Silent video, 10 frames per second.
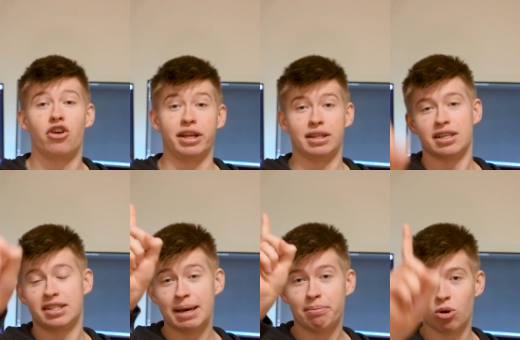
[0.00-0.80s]
All right,
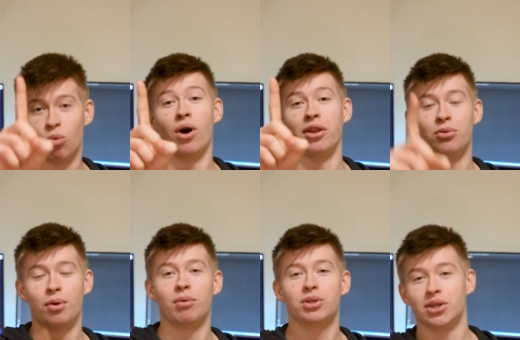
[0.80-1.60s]
step one,
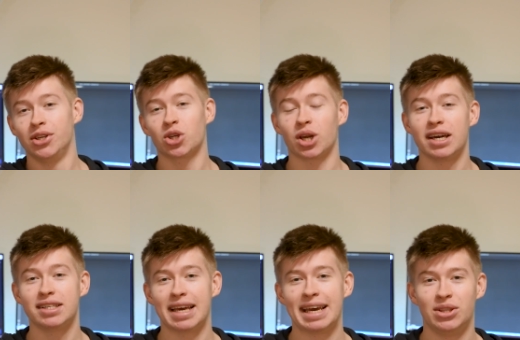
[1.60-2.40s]
we want to
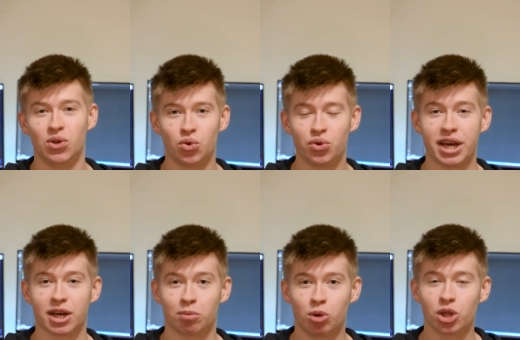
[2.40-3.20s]
initialize a new
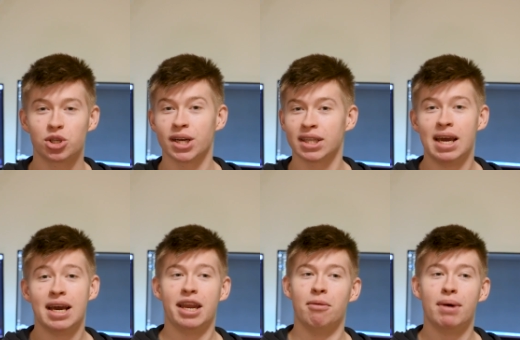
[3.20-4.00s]
React project.
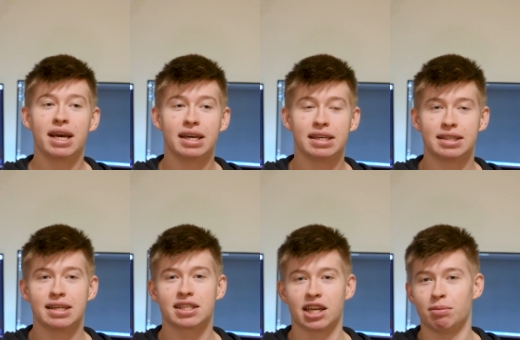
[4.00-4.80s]
And in my case,
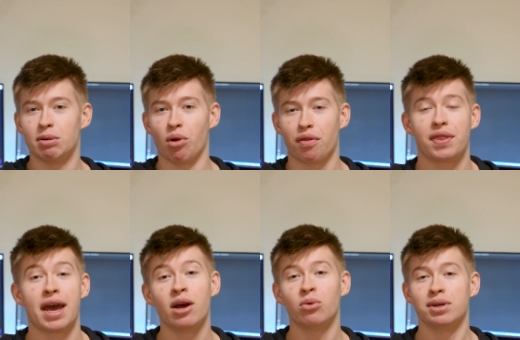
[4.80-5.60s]
that's gonna be with
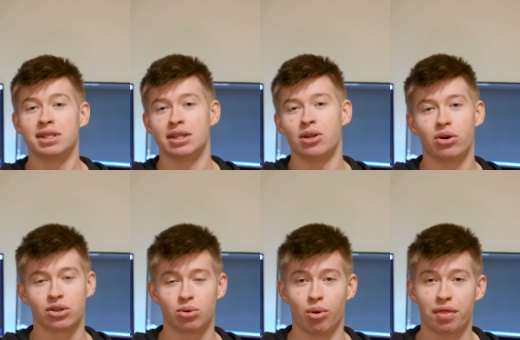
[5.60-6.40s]
Tailwind and
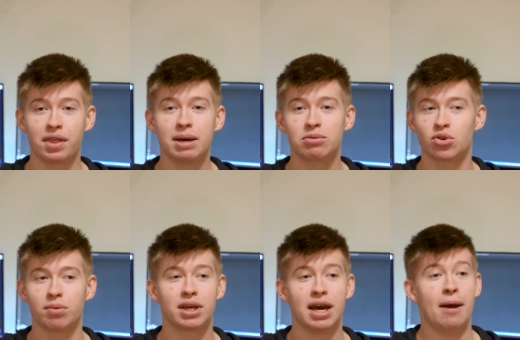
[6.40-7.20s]
also with
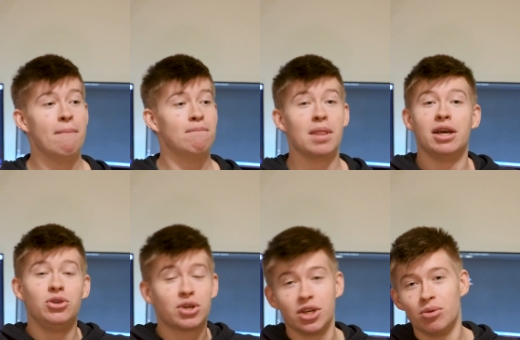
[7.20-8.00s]
TypeScript.
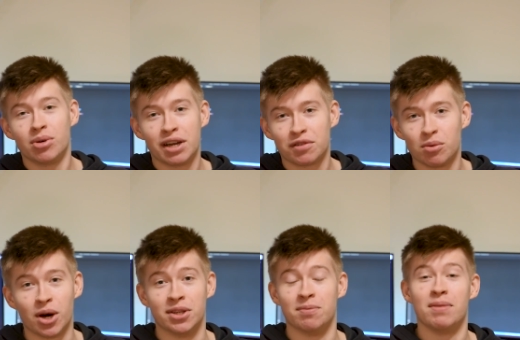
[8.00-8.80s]
You can do whatever you
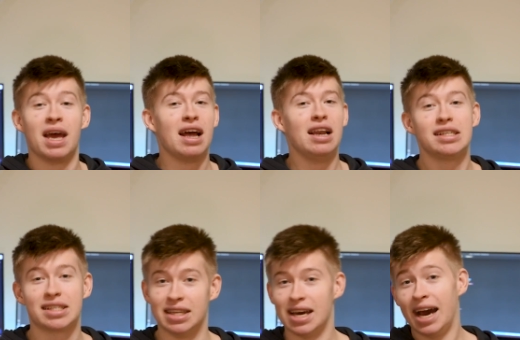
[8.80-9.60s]
want.
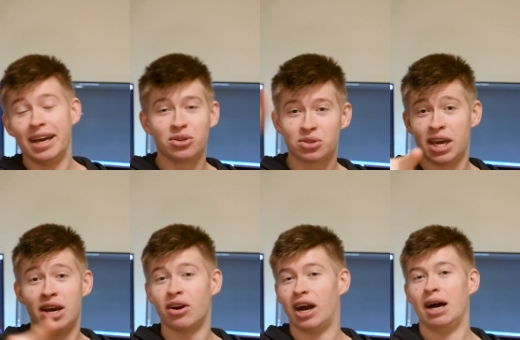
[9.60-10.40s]
Listen, I don't
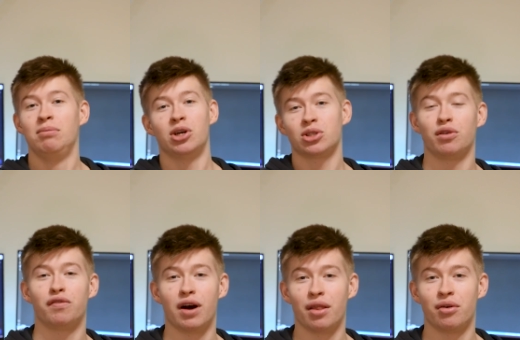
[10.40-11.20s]
care. I'm not your
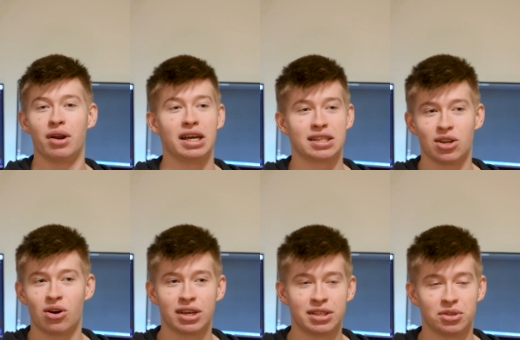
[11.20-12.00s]
father. As
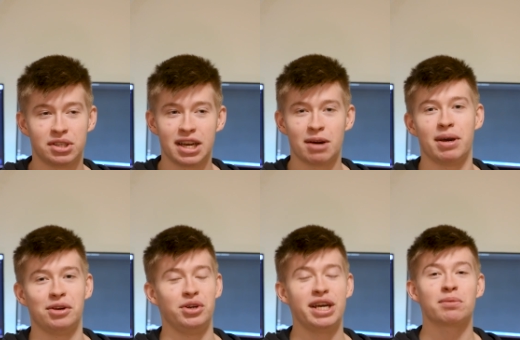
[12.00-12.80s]
long as you set up
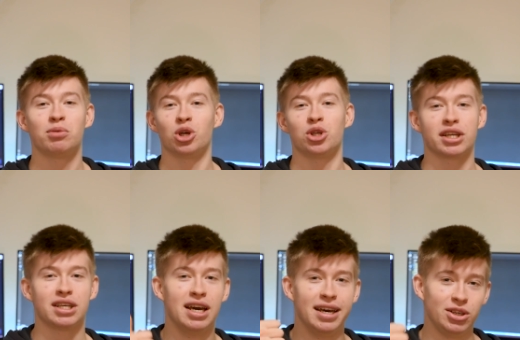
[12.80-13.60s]
a React
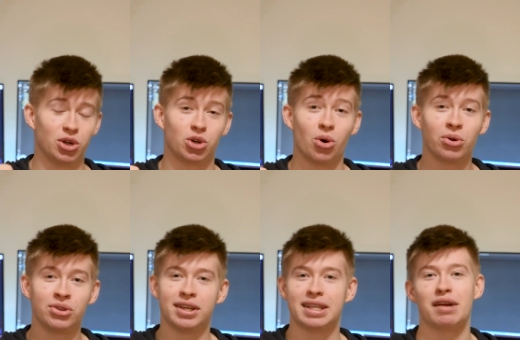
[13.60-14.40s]
project, you're
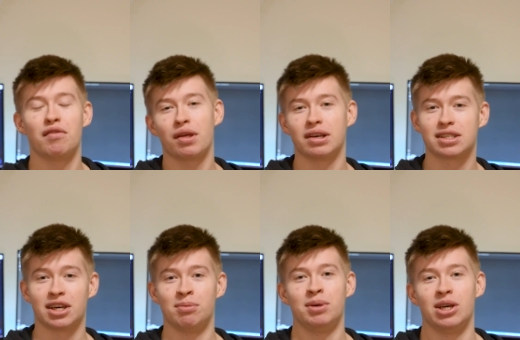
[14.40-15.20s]
golden and everything is
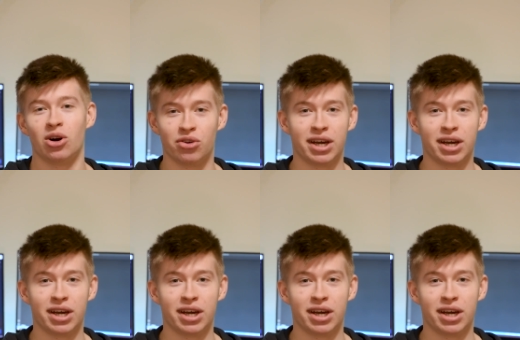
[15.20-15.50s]
gonna be all